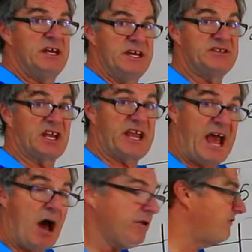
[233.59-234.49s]
is
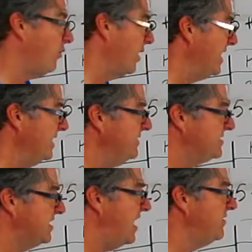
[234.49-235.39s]
accounted for in
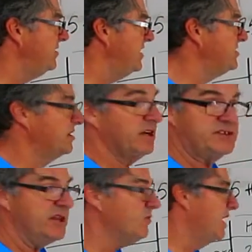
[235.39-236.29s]
this calculation because
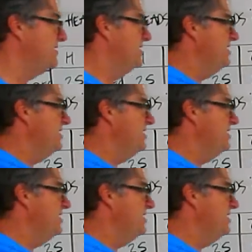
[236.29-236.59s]
otherwise